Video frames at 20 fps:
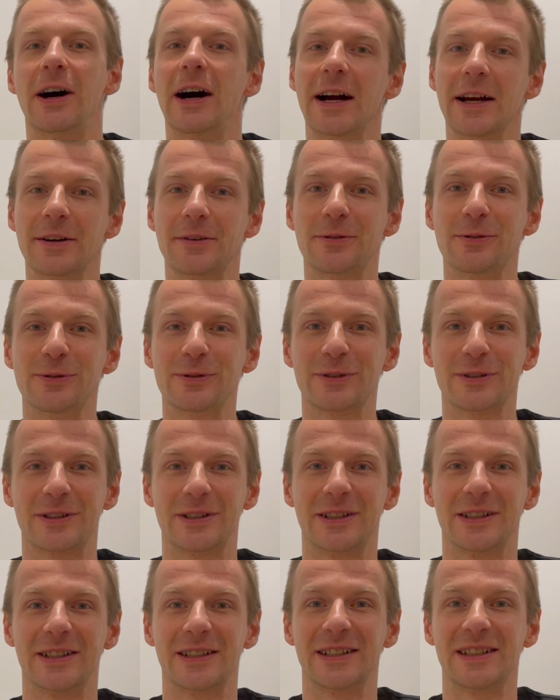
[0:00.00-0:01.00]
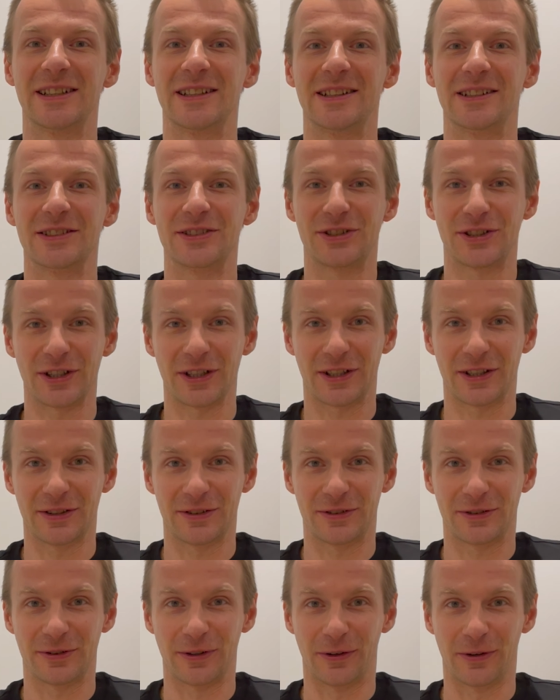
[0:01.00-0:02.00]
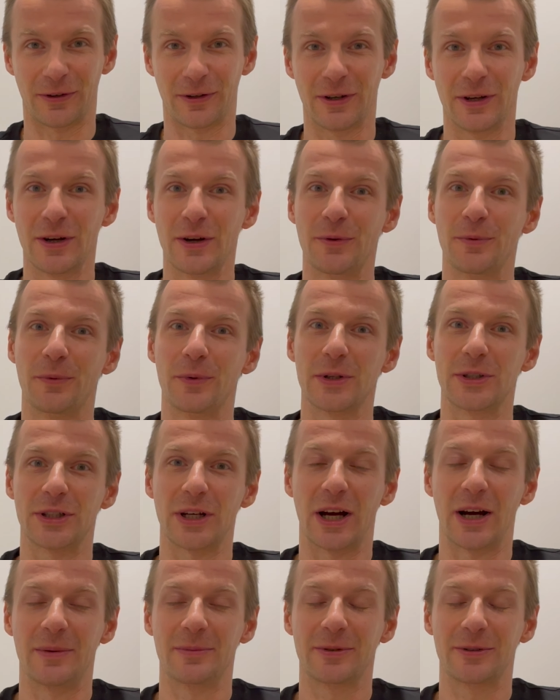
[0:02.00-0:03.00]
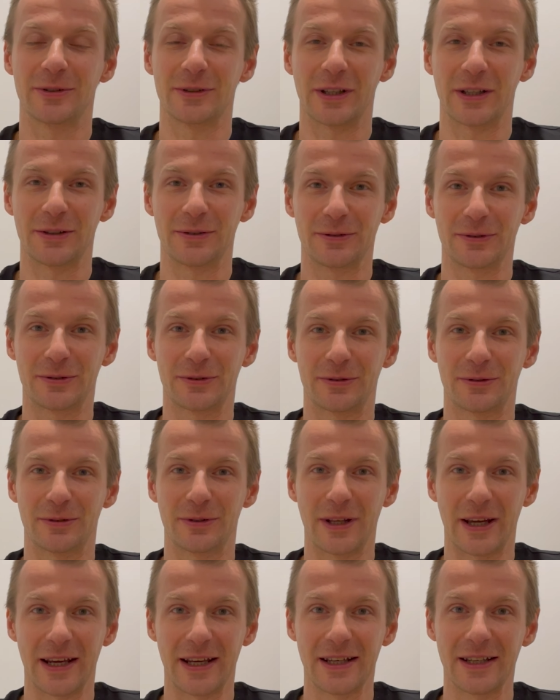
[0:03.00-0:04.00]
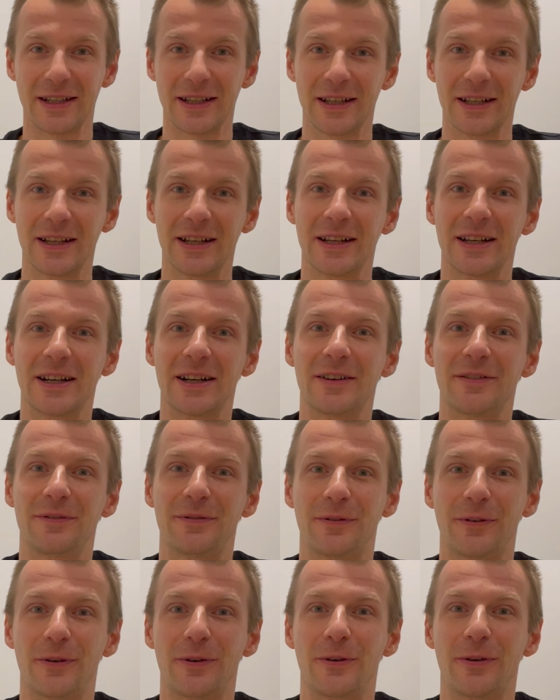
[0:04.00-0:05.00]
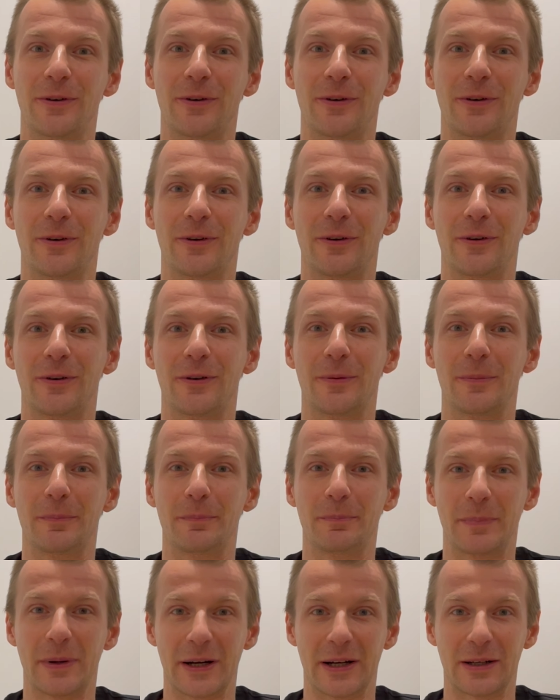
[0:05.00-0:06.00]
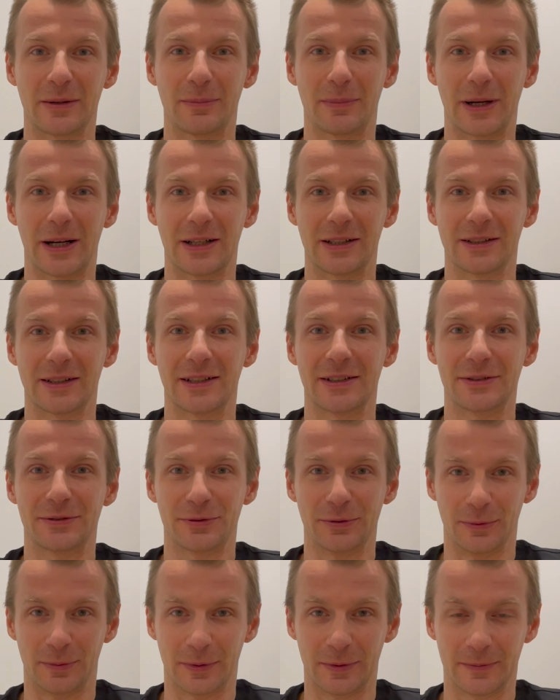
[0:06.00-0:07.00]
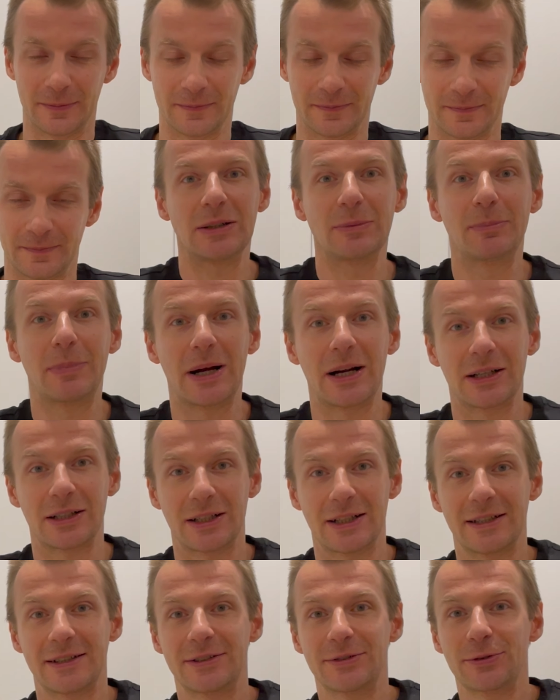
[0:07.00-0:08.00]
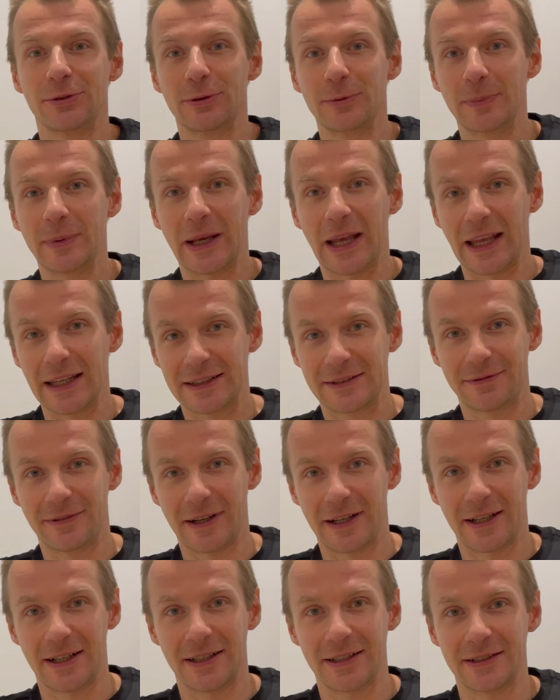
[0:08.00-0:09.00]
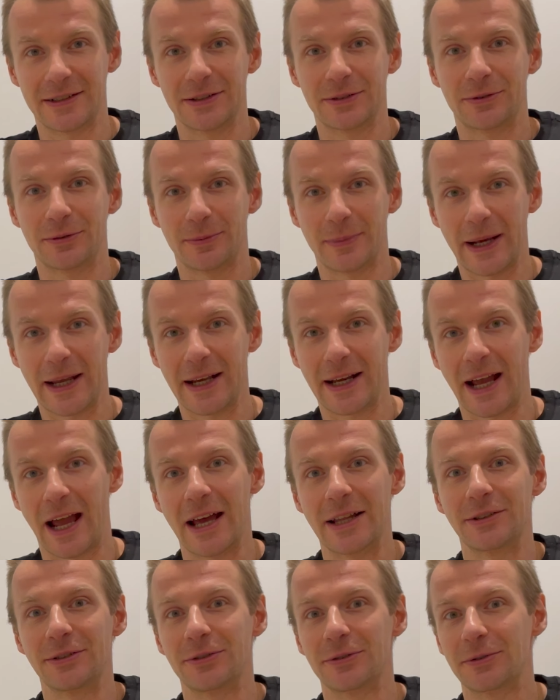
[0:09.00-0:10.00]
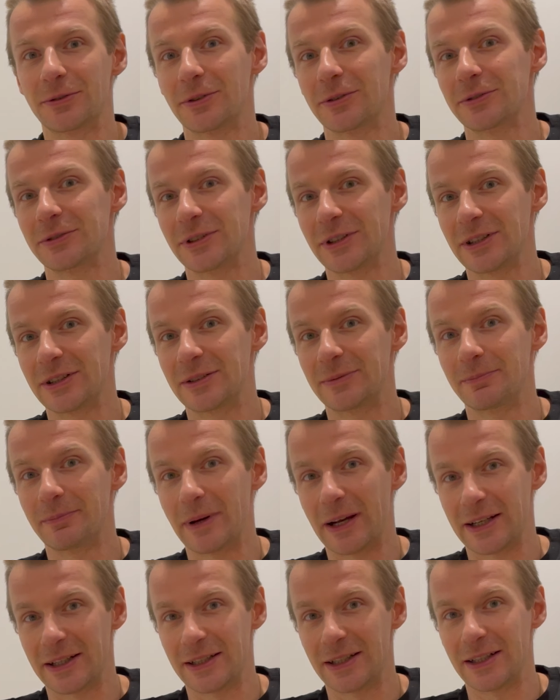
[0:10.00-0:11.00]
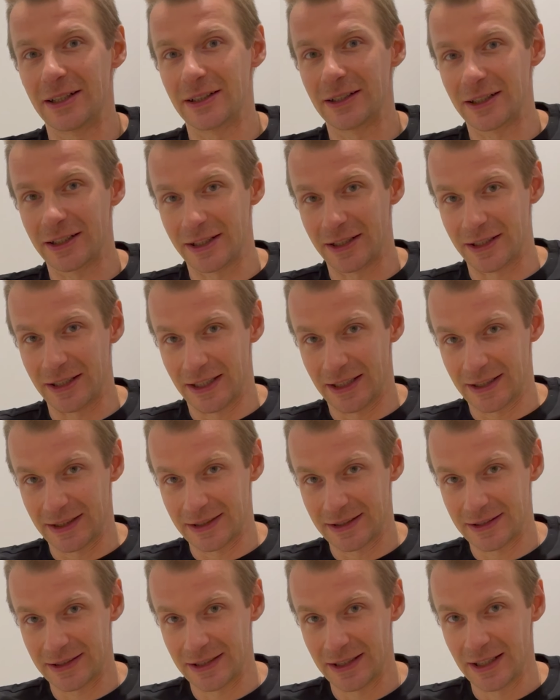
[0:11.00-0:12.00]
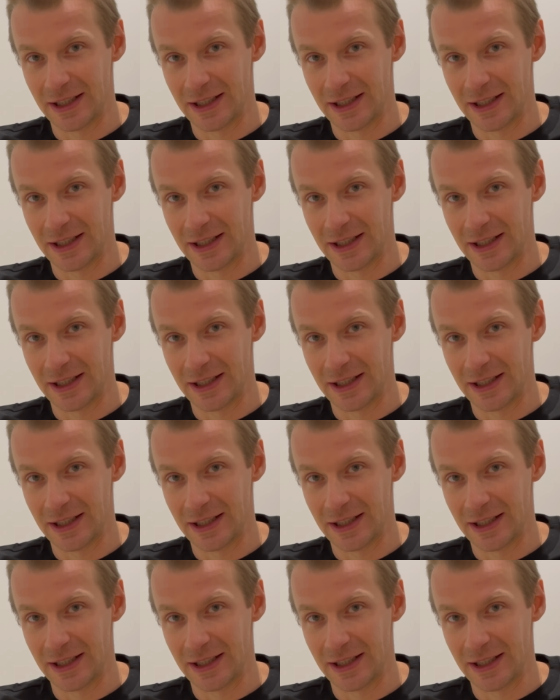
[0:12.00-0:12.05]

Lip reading: I cooked chicken stock, which I'm gonna use today for pearl barley soup. Pearl barley soup is very easy to make and you don't need many ingredients.